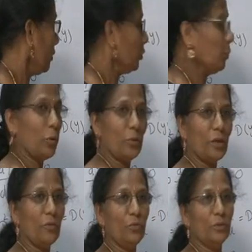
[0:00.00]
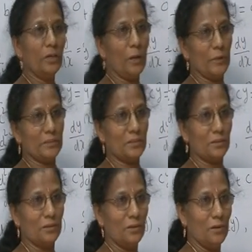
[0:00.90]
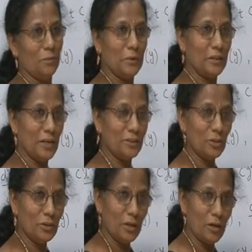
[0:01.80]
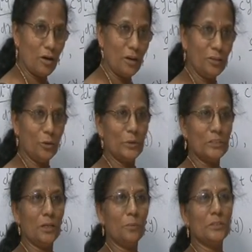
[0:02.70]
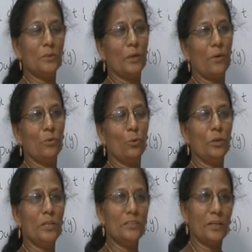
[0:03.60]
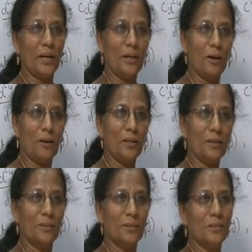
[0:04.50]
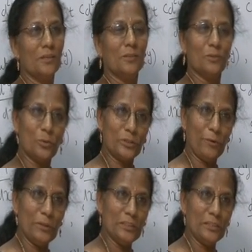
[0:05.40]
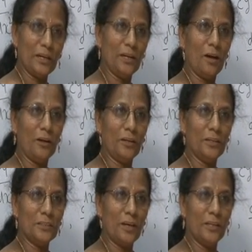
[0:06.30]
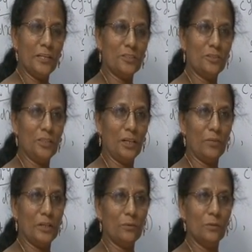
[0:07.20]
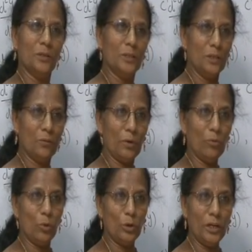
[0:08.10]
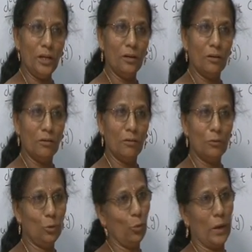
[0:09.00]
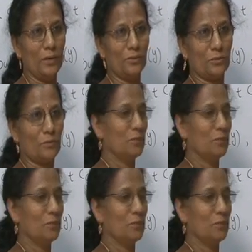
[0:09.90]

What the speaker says: the power of mx. But as according to your syllabus you are having only second order. So, say when the second order is highest derivative, you are having only 2 values.